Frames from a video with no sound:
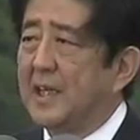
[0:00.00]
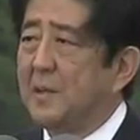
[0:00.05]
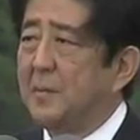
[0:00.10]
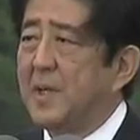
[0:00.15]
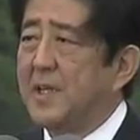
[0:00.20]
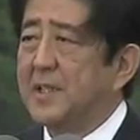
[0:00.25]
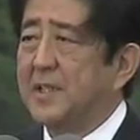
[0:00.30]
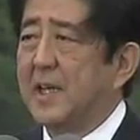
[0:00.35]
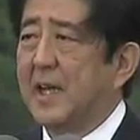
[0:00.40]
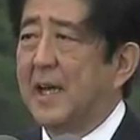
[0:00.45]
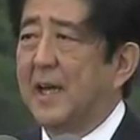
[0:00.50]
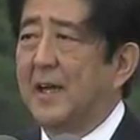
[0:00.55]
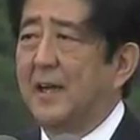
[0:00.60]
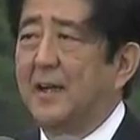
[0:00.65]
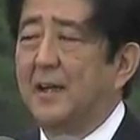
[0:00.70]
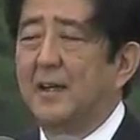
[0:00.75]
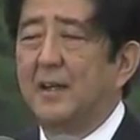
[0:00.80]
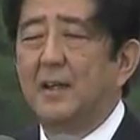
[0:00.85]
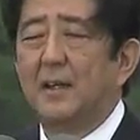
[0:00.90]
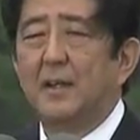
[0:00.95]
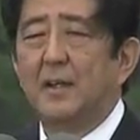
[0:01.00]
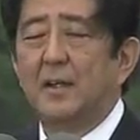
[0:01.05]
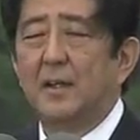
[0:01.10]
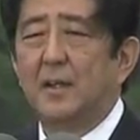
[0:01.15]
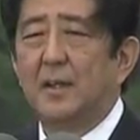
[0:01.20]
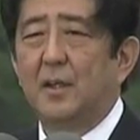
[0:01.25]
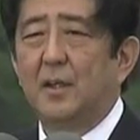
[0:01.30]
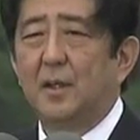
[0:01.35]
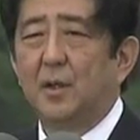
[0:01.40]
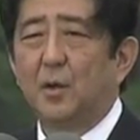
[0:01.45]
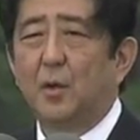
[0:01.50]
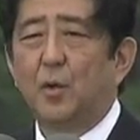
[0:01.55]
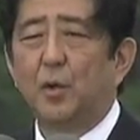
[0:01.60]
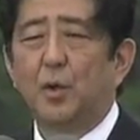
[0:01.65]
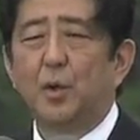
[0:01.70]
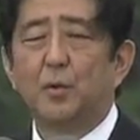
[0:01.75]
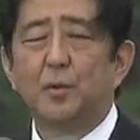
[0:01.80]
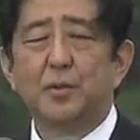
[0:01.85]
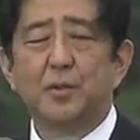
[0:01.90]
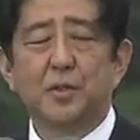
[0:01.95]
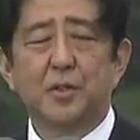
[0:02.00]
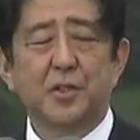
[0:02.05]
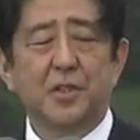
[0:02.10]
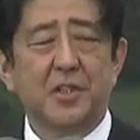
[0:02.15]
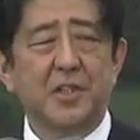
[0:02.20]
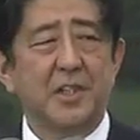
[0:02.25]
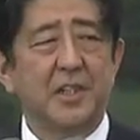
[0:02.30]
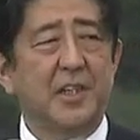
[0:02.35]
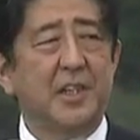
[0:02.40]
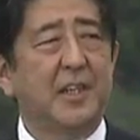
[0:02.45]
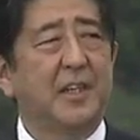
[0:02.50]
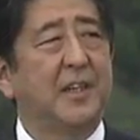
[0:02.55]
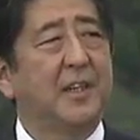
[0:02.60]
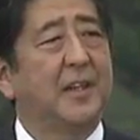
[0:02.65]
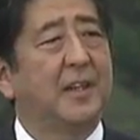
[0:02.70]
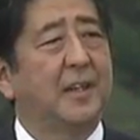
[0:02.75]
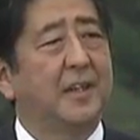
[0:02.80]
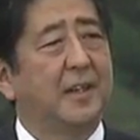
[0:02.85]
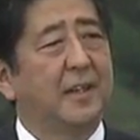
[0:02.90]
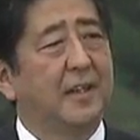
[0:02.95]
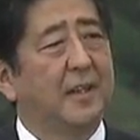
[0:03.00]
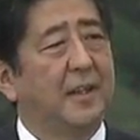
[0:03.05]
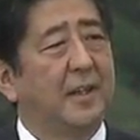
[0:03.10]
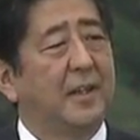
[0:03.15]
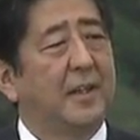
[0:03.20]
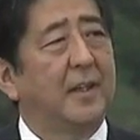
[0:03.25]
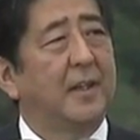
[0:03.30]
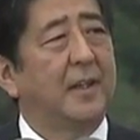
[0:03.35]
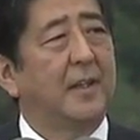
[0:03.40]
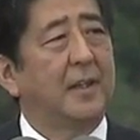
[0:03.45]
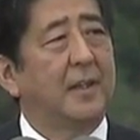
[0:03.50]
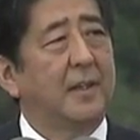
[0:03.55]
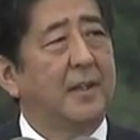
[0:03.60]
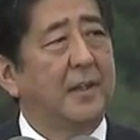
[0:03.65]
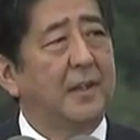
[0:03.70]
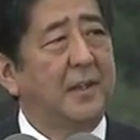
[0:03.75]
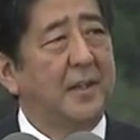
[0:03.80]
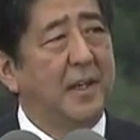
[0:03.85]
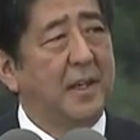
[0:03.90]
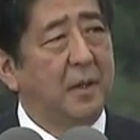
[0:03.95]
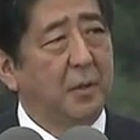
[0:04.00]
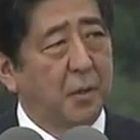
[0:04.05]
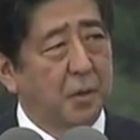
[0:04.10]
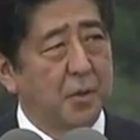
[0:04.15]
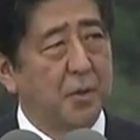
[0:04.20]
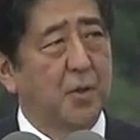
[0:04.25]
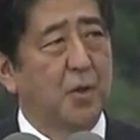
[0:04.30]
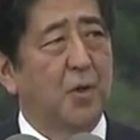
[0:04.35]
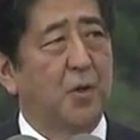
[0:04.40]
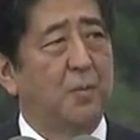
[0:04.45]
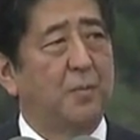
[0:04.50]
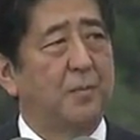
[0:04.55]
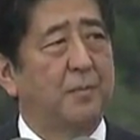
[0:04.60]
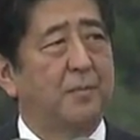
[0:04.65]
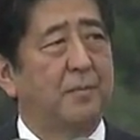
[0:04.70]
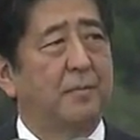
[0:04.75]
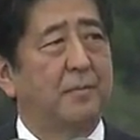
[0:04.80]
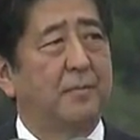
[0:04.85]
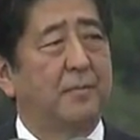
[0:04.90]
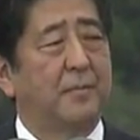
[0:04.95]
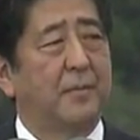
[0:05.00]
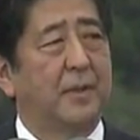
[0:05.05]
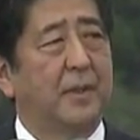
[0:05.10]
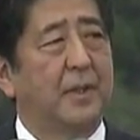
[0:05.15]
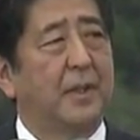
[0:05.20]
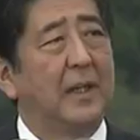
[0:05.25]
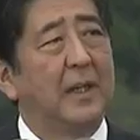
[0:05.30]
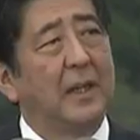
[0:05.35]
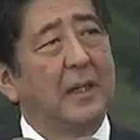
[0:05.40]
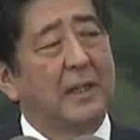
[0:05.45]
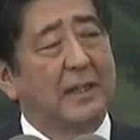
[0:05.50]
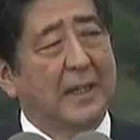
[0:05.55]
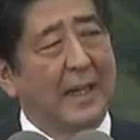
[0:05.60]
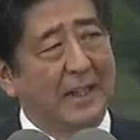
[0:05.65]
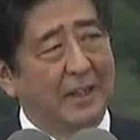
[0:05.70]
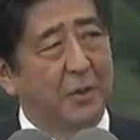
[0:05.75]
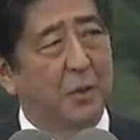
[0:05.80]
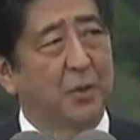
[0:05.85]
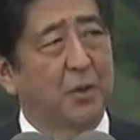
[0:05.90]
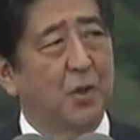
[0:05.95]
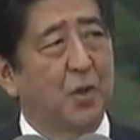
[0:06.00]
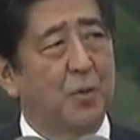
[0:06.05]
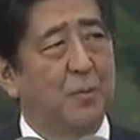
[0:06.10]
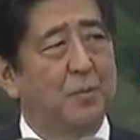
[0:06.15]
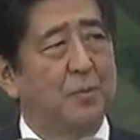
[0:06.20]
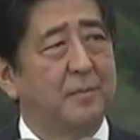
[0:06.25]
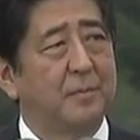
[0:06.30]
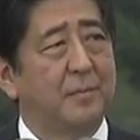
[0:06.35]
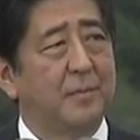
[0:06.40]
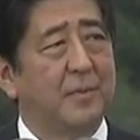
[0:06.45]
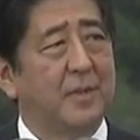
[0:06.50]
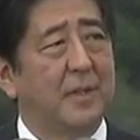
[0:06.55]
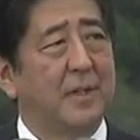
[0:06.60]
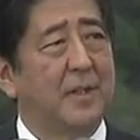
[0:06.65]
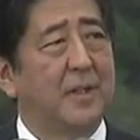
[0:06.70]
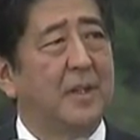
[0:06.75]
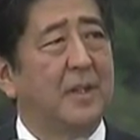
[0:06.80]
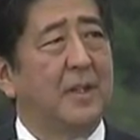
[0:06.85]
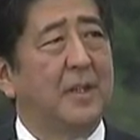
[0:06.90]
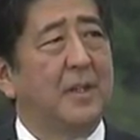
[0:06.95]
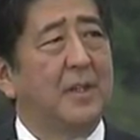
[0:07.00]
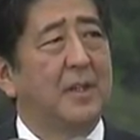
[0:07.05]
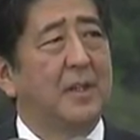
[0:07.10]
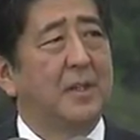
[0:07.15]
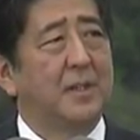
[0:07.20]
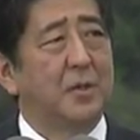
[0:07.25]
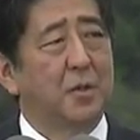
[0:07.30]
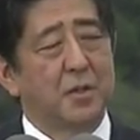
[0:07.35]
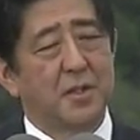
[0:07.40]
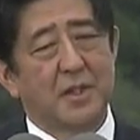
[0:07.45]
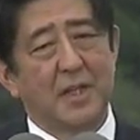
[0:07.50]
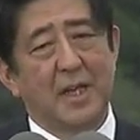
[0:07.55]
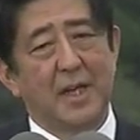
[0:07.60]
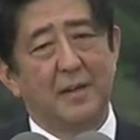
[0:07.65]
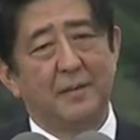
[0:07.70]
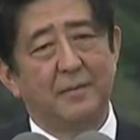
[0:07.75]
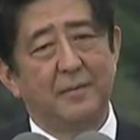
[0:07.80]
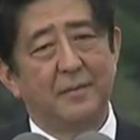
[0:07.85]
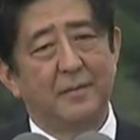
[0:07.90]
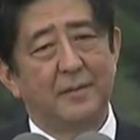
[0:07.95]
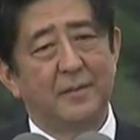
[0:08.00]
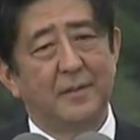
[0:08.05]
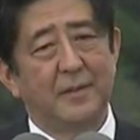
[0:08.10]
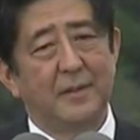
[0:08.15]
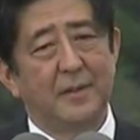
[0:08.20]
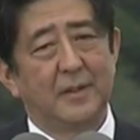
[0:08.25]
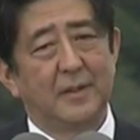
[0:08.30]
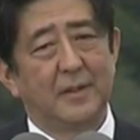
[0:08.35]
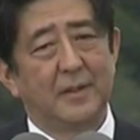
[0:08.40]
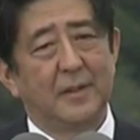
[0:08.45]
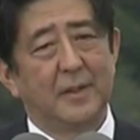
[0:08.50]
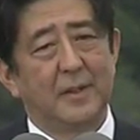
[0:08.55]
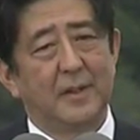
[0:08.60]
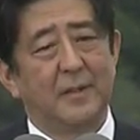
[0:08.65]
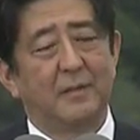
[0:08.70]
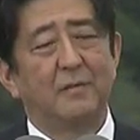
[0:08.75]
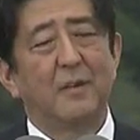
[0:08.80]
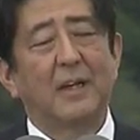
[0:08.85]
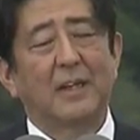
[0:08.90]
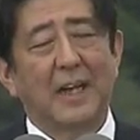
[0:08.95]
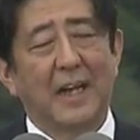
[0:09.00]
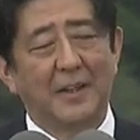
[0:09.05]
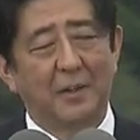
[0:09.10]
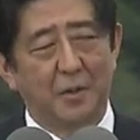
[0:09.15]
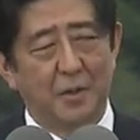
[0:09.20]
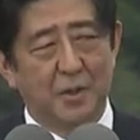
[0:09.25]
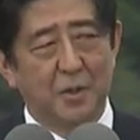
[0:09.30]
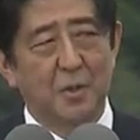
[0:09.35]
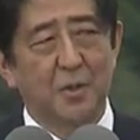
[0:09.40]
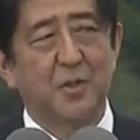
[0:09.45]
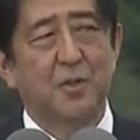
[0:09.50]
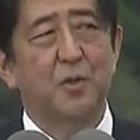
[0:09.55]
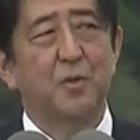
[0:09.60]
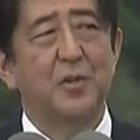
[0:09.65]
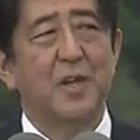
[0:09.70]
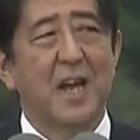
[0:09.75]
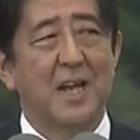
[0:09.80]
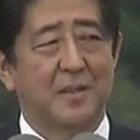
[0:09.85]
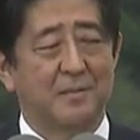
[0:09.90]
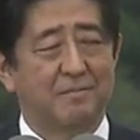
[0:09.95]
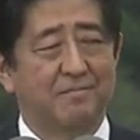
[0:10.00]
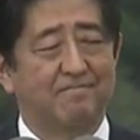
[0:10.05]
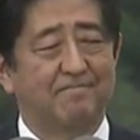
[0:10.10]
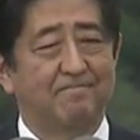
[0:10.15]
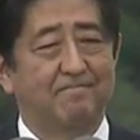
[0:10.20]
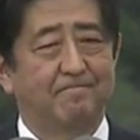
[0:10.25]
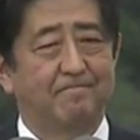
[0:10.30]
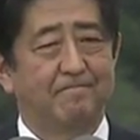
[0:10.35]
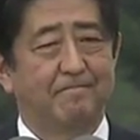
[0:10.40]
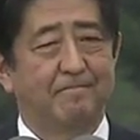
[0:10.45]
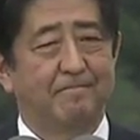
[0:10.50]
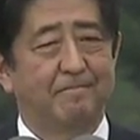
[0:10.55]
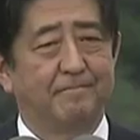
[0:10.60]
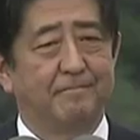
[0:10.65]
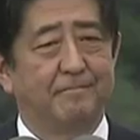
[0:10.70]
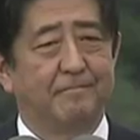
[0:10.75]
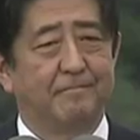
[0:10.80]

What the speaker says: It is precisely this beautiful inlet, shimmering like pearls, that is a symbol of tolerance and reconciliation.